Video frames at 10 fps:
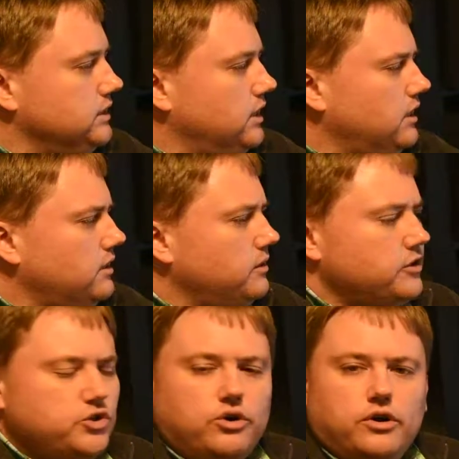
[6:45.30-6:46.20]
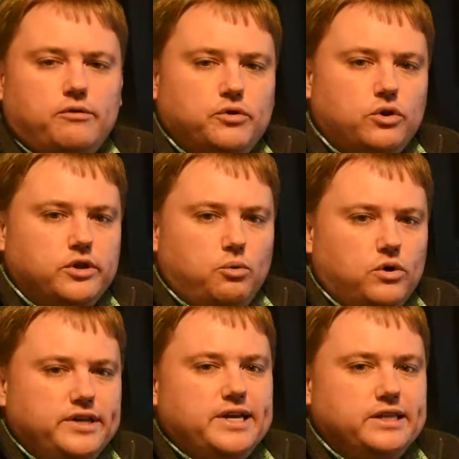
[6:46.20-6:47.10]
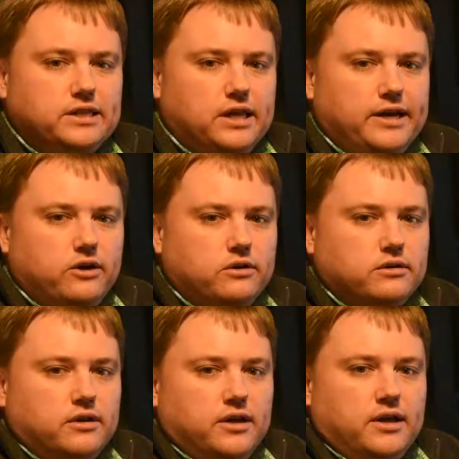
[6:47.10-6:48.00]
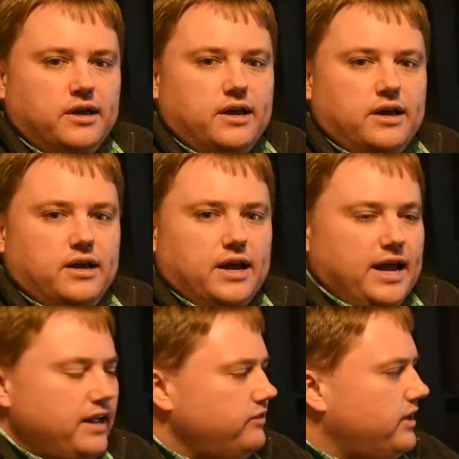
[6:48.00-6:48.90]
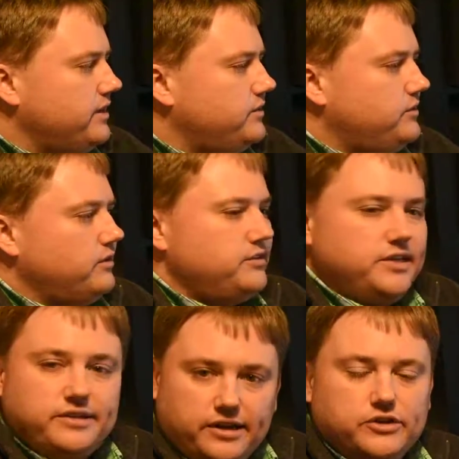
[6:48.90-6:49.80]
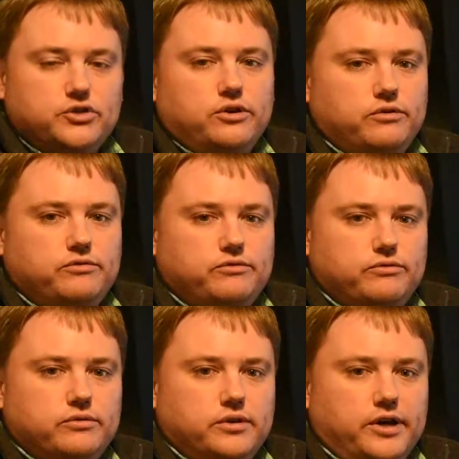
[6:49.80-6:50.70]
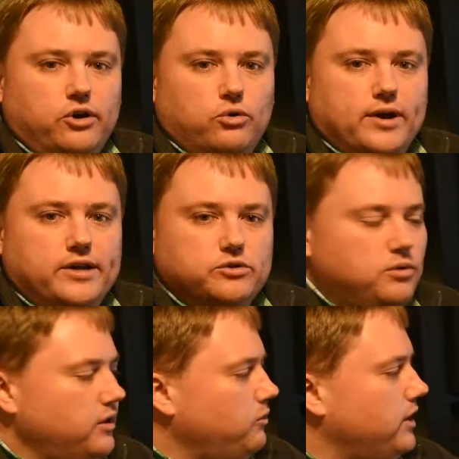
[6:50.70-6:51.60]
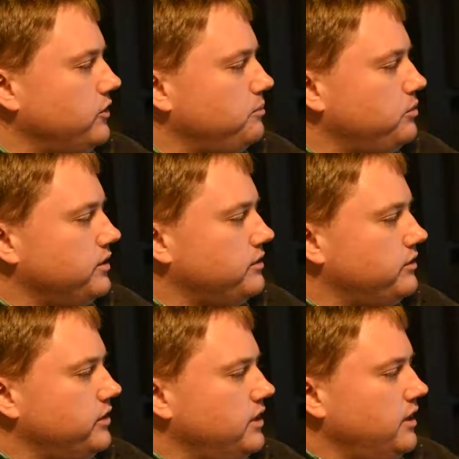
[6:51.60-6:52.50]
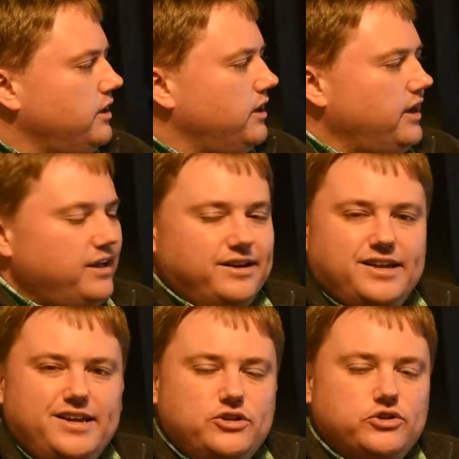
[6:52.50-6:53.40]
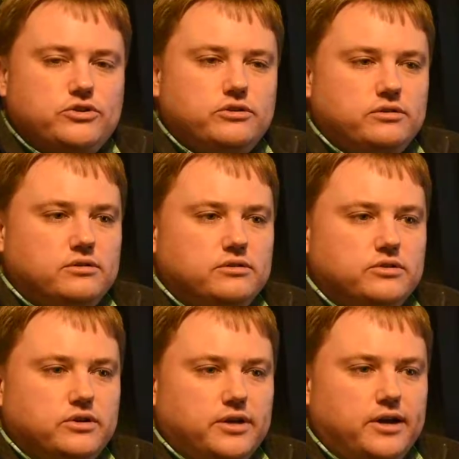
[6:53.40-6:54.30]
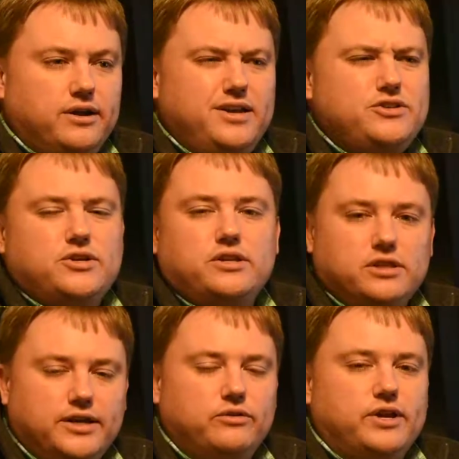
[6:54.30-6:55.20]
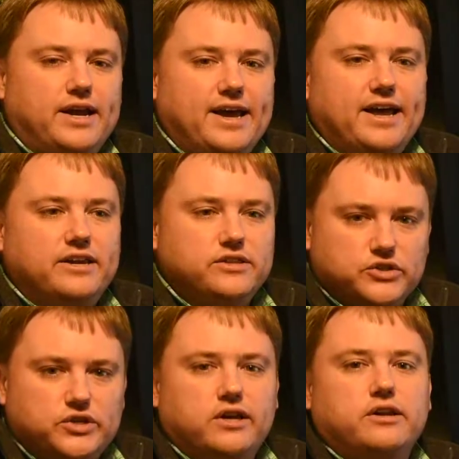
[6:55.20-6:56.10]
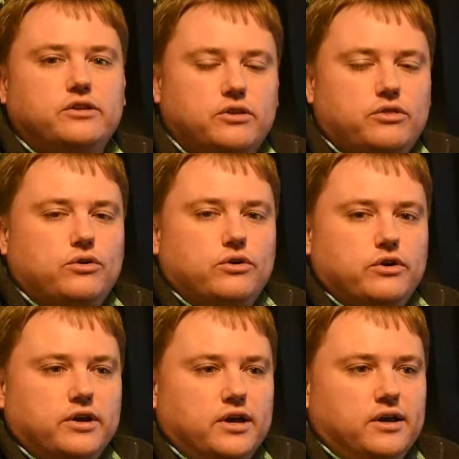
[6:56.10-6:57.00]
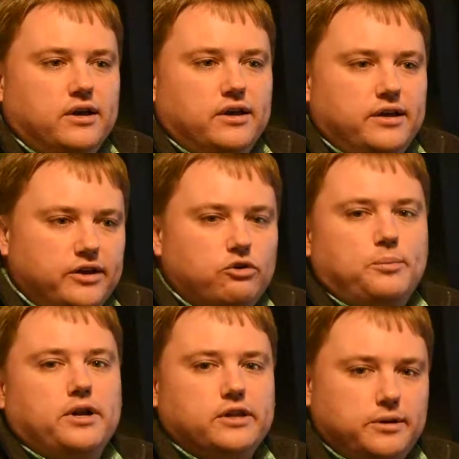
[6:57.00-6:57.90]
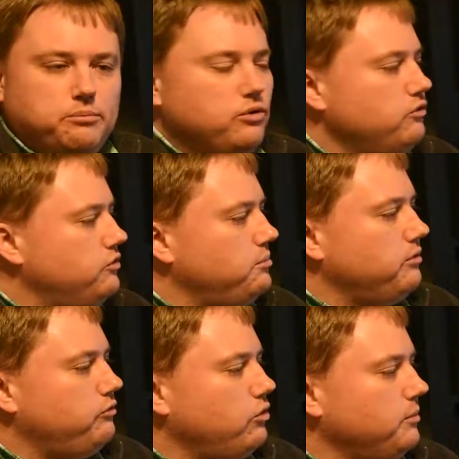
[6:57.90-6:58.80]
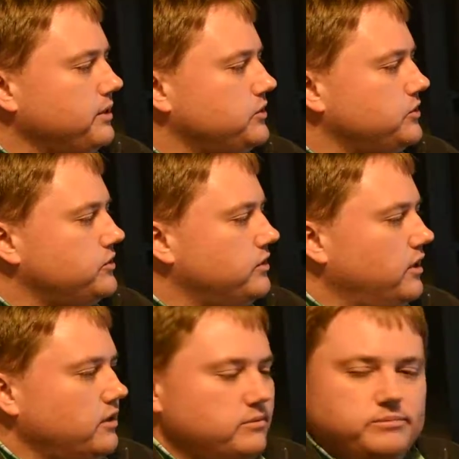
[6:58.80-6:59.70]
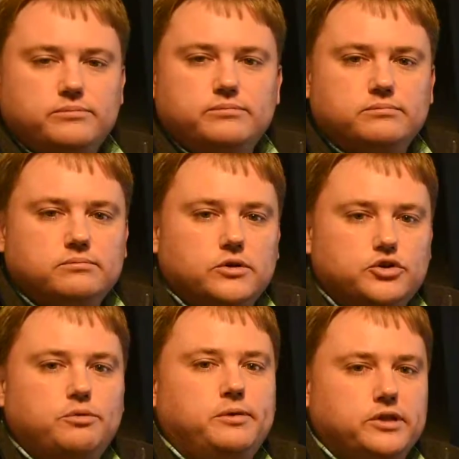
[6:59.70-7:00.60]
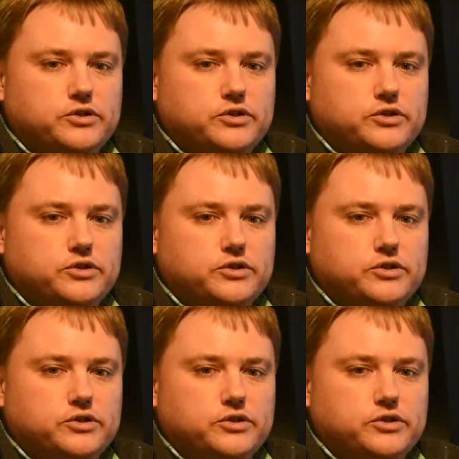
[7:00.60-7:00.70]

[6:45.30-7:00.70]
I started off with only 1 hidden layer, and that didn't get as good of an error rate as what I wound up with. And each hidden layer that I added, the second and the third, incrementally improved the performance, assuming the